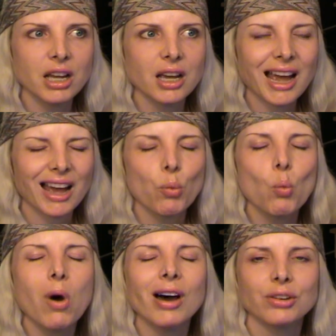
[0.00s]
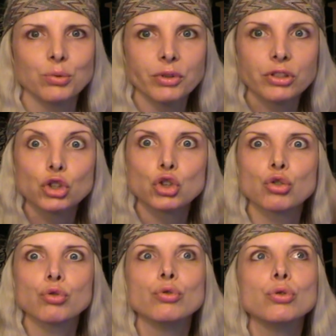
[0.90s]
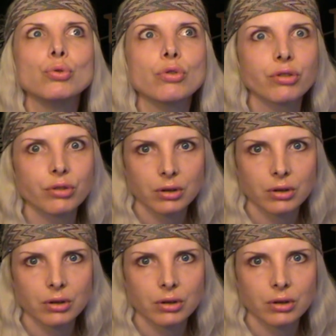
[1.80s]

at one with the truth.